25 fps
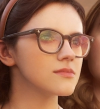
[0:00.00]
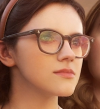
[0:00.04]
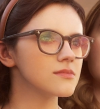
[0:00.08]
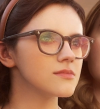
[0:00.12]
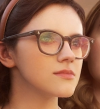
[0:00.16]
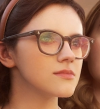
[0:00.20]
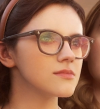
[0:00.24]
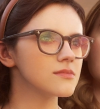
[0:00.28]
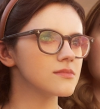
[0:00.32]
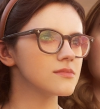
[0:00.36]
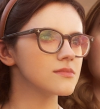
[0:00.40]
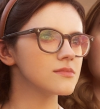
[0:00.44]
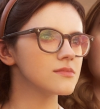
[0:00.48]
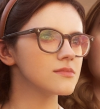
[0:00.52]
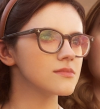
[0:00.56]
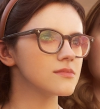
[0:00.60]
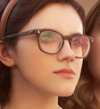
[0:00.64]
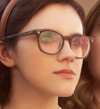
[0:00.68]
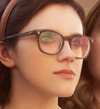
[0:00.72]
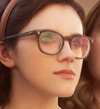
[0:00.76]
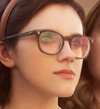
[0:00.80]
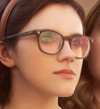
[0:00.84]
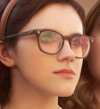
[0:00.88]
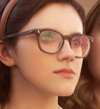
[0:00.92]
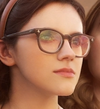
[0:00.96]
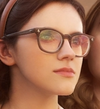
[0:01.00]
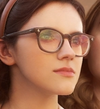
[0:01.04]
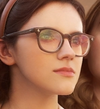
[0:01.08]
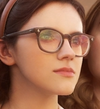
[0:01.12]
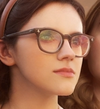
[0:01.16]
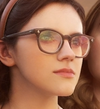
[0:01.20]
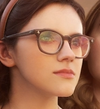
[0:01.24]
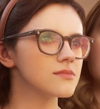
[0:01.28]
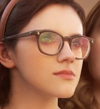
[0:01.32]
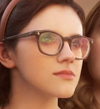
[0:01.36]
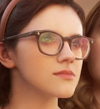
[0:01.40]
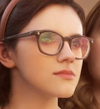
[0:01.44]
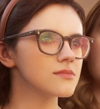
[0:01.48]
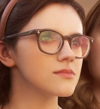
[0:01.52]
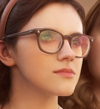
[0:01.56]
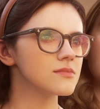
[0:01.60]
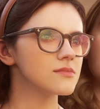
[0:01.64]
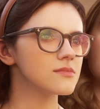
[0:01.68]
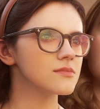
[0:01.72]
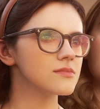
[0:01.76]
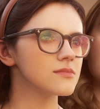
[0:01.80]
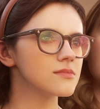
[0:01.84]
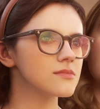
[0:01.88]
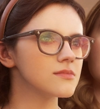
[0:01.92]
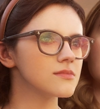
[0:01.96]

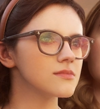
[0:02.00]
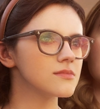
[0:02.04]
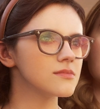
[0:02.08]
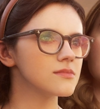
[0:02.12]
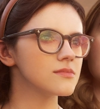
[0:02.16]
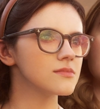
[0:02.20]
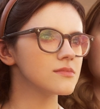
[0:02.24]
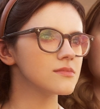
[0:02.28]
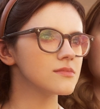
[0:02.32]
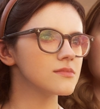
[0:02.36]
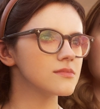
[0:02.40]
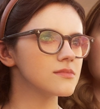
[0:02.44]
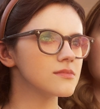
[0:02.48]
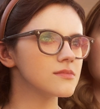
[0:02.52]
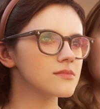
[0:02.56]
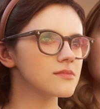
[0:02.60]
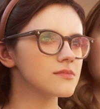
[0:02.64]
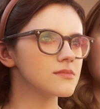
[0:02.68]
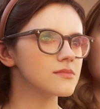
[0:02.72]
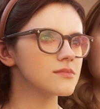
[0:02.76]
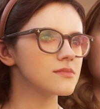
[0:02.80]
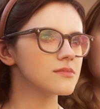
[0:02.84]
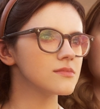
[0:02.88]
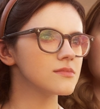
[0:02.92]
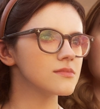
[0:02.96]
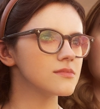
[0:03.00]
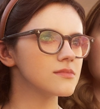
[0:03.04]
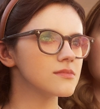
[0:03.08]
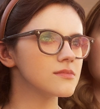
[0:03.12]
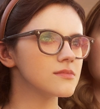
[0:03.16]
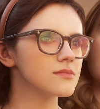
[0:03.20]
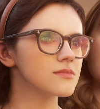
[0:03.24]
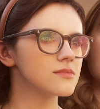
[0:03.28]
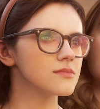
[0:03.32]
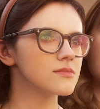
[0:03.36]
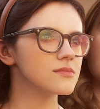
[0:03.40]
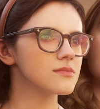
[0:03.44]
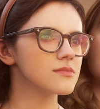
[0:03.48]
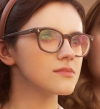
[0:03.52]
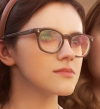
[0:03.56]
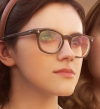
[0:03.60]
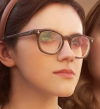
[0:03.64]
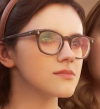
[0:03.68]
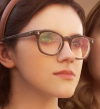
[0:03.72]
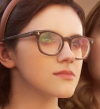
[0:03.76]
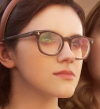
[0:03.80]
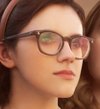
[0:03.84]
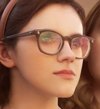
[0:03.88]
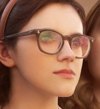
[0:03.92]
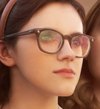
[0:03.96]

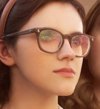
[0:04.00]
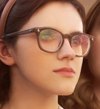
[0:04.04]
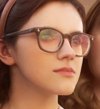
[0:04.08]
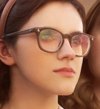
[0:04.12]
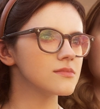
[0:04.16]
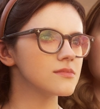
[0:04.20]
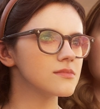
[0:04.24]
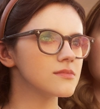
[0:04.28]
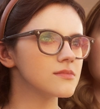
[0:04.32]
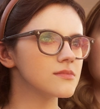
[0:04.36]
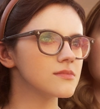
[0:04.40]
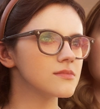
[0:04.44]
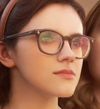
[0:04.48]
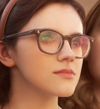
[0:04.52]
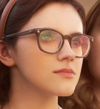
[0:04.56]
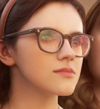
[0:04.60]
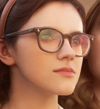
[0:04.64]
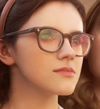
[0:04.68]
This person isn't speaking.